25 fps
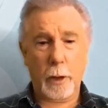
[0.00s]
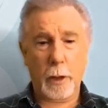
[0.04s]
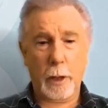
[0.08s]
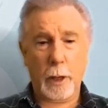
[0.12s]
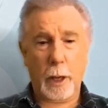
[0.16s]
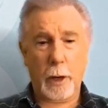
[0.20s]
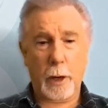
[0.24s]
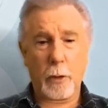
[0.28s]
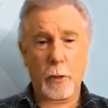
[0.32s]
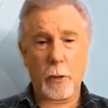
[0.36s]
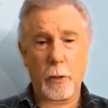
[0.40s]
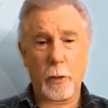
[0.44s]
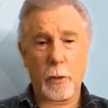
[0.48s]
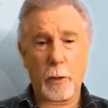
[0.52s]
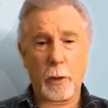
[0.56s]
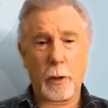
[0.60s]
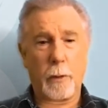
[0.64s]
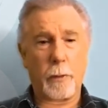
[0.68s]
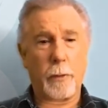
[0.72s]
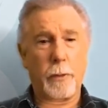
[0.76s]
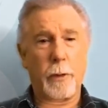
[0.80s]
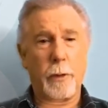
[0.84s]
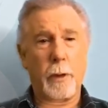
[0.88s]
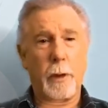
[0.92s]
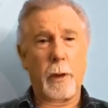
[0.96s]
"Can you
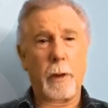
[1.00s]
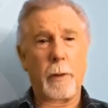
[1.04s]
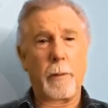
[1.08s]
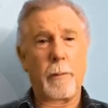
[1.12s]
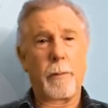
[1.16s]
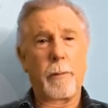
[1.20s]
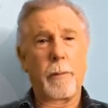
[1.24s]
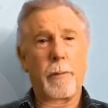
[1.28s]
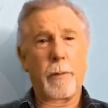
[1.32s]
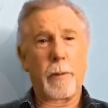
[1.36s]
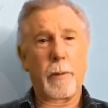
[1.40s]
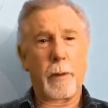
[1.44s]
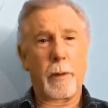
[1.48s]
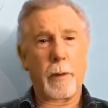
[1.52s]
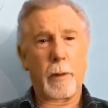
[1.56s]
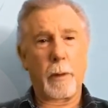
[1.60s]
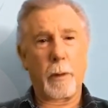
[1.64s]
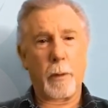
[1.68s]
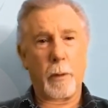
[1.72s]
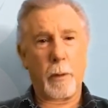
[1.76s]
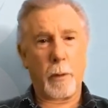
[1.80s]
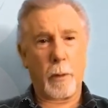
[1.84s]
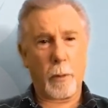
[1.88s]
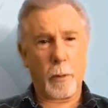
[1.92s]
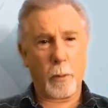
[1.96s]
get the
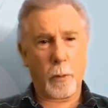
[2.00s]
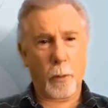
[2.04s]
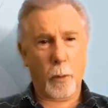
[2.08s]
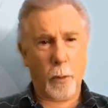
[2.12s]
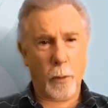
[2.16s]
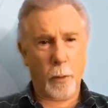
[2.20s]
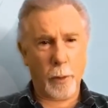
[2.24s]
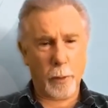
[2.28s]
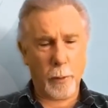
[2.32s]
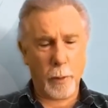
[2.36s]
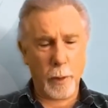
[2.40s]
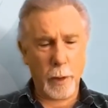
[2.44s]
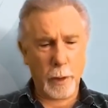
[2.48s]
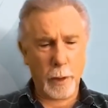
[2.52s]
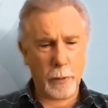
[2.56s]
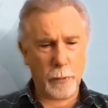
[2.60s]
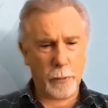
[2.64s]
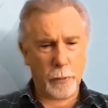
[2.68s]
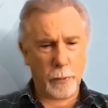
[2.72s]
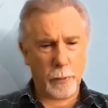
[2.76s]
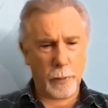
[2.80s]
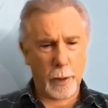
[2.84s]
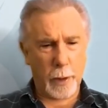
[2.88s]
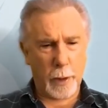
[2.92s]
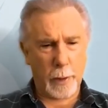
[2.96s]
raw
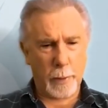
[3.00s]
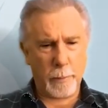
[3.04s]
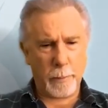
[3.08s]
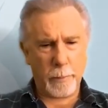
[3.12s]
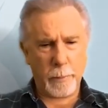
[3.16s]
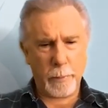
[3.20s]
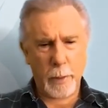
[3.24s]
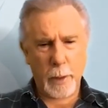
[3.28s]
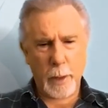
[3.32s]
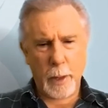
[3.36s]
ingredients for that?"